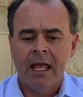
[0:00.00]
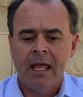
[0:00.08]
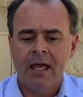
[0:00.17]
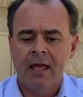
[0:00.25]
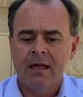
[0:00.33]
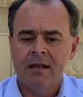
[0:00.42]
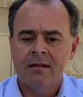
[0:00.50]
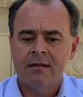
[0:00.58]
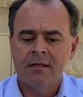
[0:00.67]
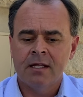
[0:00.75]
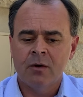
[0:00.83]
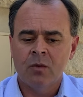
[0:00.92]

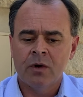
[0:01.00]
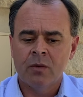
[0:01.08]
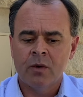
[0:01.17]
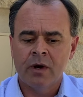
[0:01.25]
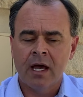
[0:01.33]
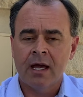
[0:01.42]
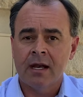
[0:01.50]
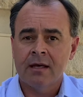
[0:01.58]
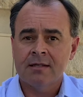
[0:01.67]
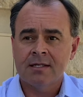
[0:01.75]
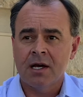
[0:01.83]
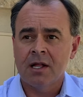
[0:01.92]
And, you know, we're not going
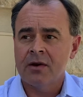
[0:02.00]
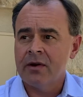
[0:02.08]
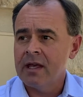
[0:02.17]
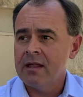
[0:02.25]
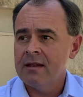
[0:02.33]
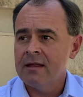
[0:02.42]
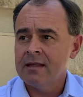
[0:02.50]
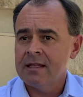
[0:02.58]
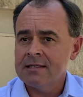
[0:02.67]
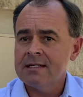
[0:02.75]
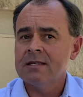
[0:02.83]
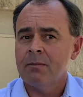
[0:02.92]
to tolerate.
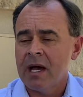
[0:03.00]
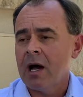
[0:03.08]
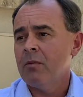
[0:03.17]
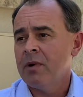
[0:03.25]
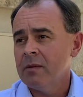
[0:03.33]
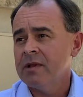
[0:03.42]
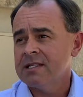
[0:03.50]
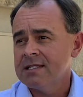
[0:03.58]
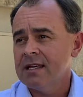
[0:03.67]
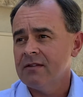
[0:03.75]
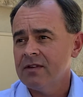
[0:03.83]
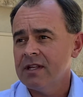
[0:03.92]
This is about public
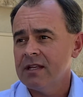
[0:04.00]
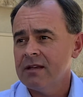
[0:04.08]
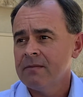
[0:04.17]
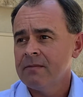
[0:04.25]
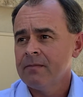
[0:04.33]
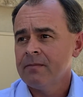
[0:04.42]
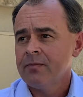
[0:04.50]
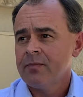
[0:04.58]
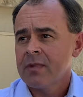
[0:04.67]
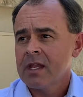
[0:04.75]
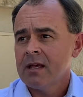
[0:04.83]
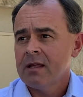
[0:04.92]
safety.
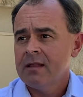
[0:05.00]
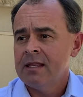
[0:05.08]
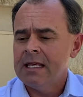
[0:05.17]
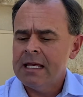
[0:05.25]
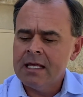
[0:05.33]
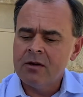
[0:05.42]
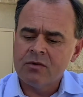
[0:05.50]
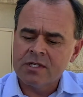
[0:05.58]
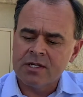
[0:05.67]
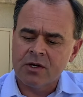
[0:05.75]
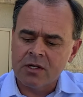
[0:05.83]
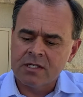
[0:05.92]
The end
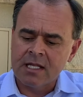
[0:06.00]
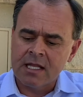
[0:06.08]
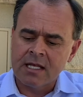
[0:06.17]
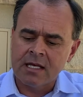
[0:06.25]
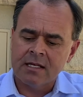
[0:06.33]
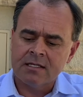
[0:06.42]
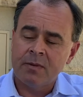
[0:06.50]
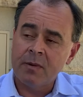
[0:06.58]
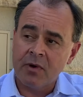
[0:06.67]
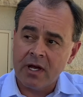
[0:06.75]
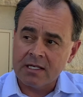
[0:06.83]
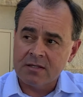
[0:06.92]
result of this,
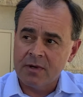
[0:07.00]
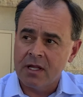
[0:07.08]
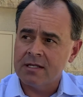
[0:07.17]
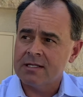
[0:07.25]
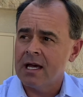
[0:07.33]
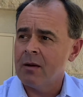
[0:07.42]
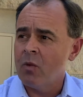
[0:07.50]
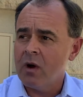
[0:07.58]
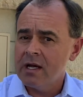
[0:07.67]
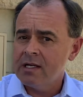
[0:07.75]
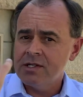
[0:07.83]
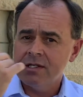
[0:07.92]
people ask me all the time,
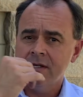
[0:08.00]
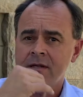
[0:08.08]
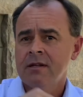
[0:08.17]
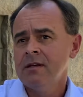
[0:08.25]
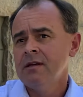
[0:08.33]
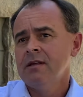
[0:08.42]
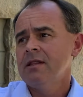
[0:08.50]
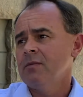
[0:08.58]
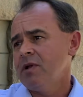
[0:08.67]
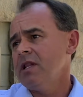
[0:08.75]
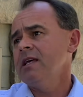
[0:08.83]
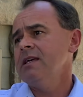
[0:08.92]
why should the
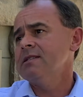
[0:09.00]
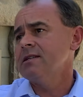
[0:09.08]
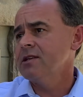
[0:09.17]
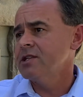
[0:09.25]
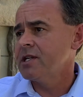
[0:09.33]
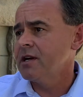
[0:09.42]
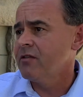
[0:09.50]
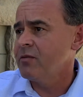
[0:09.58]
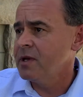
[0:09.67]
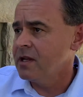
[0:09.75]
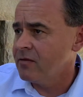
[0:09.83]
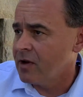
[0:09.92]
police and the sheriff
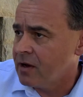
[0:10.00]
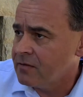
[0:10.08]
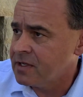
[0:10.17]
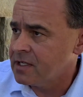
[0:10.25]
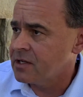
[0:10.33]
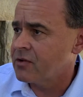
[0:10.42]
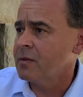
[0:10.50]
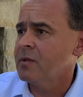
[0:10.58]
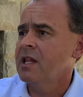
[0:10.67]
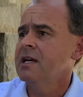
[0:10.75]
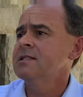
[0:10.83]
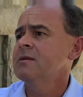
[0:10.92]
be involved in
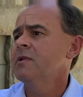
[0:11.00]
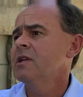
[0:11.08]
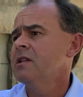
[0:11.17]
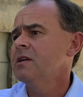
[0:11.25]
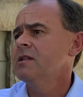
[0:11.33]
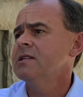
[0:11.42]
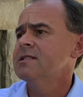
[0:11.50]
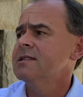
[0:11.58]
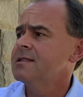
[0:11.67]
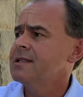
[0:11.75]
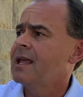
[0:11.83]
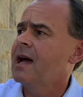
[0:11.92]
decriminalizing mental illness?
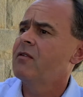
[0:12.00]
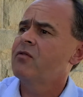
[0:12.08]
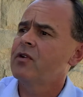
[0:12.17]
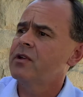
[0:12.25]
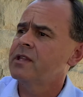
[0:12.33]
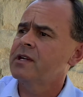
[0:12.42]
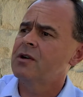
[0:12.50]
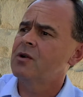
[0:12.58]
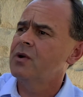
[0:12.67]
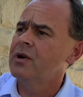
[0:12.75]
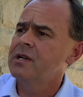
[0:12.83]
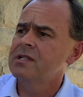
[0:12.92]
Isn't that for the
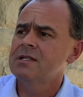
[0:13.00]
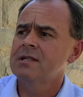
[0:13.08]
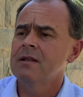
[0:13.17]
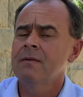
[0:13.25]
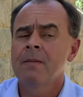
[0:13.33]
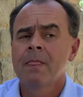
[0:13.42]
courts and